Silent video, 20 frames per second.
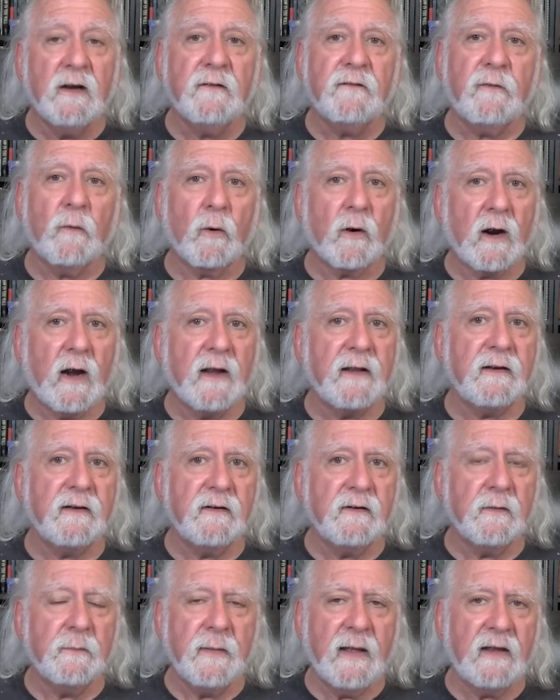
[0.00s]
for
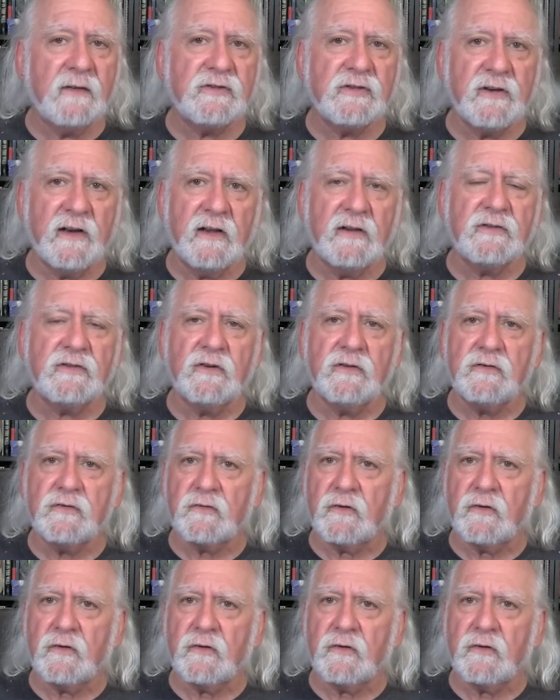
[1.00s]
heightened imagination,